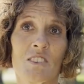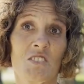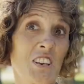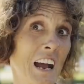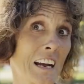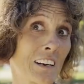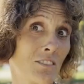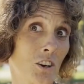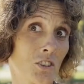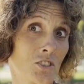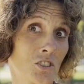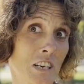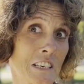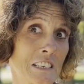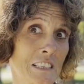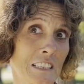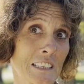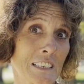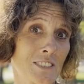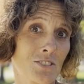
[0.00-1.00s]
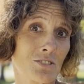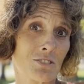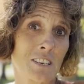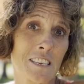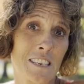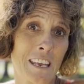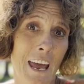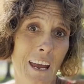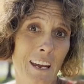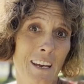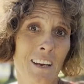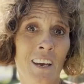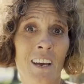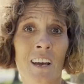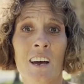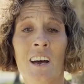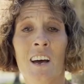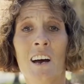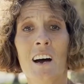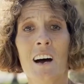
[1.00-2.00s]
Jack of all trades, I guess you could say.
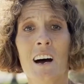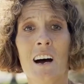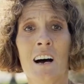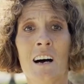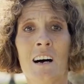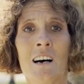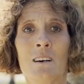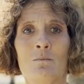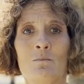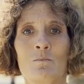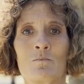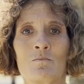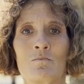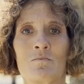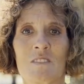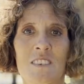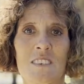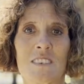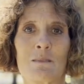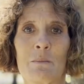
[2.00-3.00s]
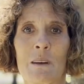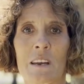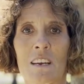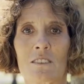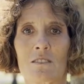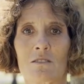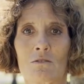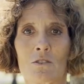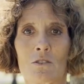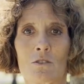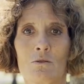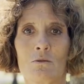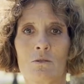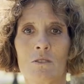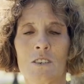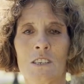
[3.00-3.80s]
Just to make it through.